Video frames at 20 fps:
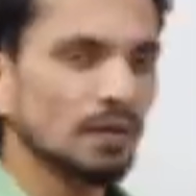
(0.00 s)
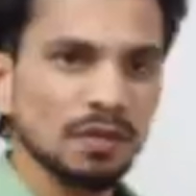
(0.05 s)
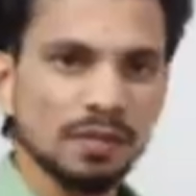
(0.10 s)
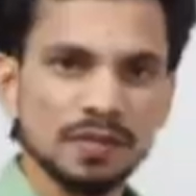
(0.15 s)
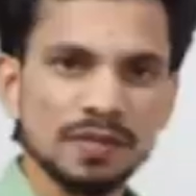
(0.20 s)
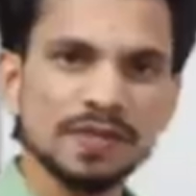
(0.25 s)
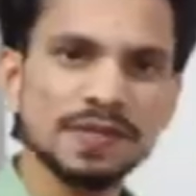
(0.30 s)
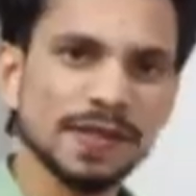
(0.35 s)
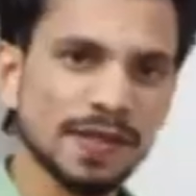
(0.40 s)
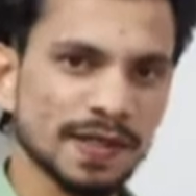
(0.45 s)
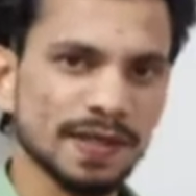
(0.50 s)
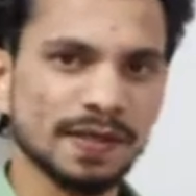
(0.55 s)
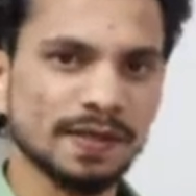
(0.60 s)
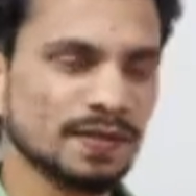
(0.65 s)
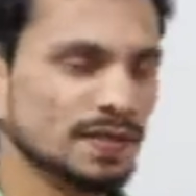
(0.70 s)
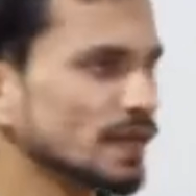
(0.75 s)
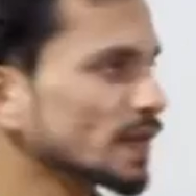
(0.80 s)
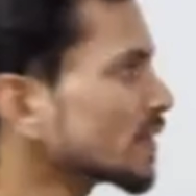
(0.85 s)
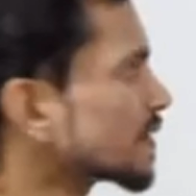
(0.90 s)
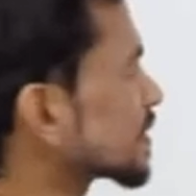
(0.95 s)

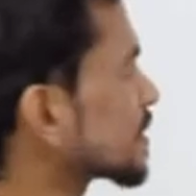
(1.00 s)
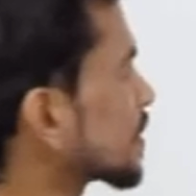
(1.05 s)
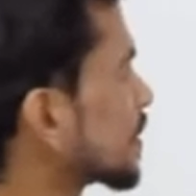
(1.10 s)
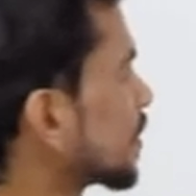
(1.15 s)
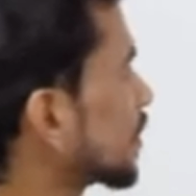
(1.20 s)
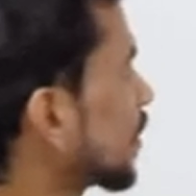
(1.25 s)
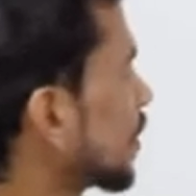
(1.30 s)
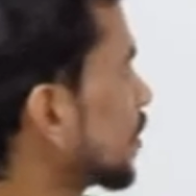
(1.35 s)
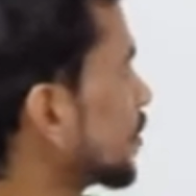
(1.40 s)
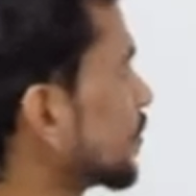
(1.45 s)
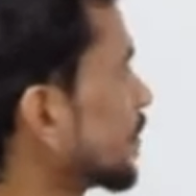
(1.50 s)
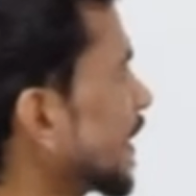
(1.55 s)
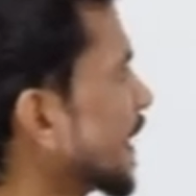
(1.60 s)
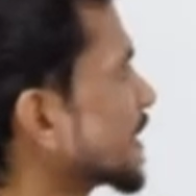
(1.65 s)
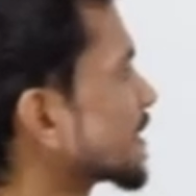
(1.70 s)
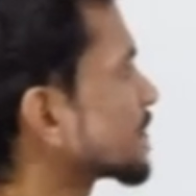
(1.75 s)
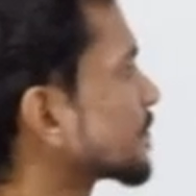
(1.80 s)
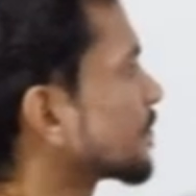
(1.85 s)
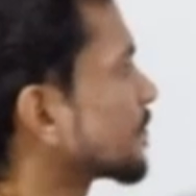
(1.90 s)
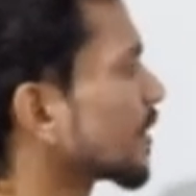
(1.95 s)
z-axis of
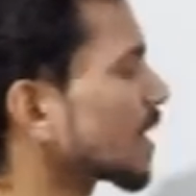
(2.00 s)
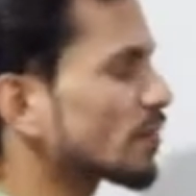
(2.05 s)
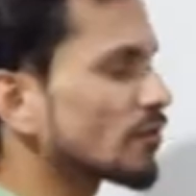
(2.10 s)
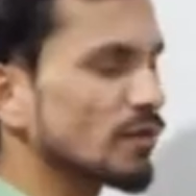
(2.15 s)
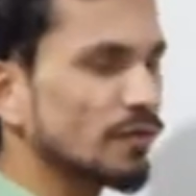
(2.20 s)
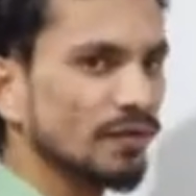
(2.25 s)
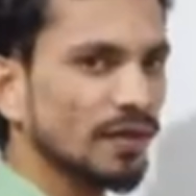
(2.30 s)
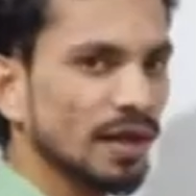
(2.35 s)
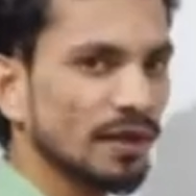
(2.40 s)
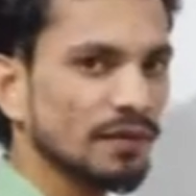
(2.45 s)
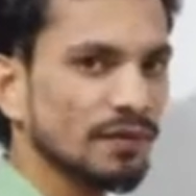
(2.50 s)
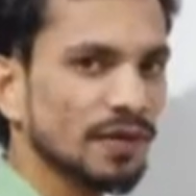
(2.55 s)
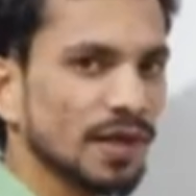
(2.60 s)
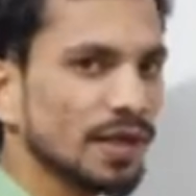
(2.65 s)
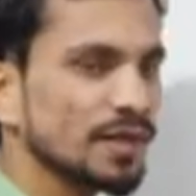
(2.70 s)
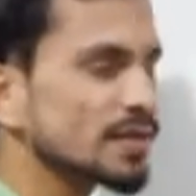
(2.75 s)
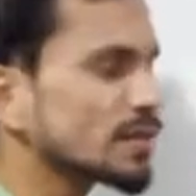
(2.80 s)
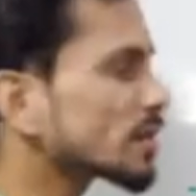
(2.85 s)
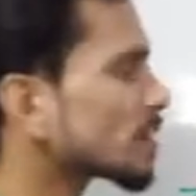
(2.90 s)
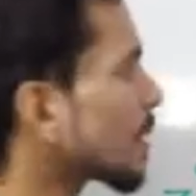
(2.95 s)
S frame of
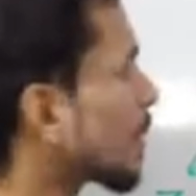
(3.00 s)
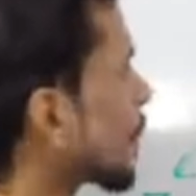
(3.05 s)
reference,